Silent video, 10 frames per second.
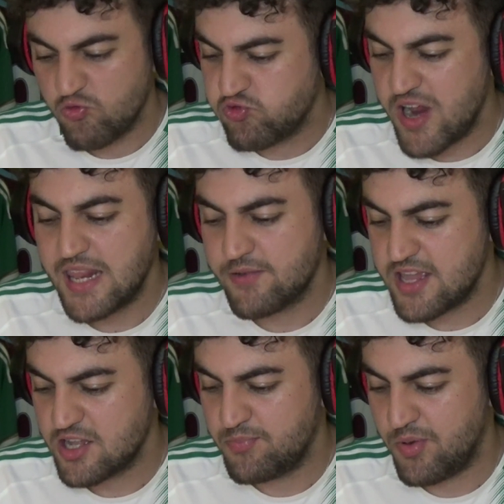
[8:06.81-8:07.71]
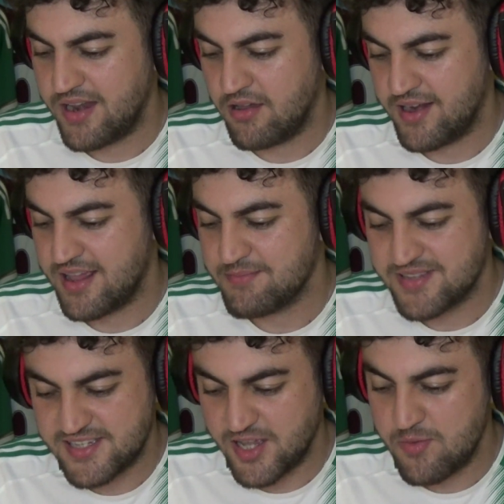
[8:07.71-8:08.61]
Really, really good Brighton Arnie. I'm
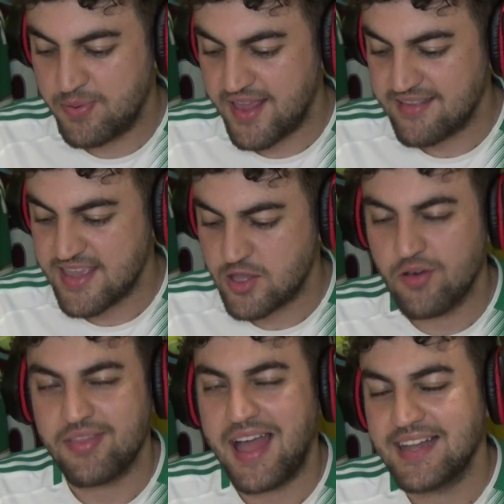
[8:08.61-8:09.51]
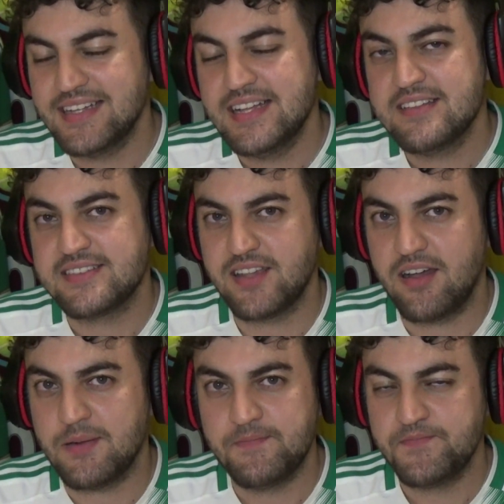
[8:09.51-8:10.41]
so pleased he got that
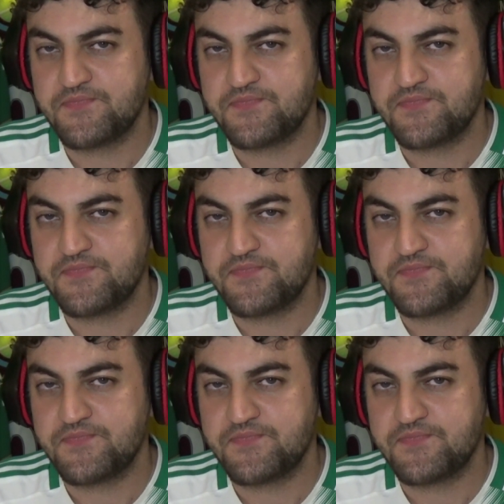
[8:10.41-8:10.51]
start.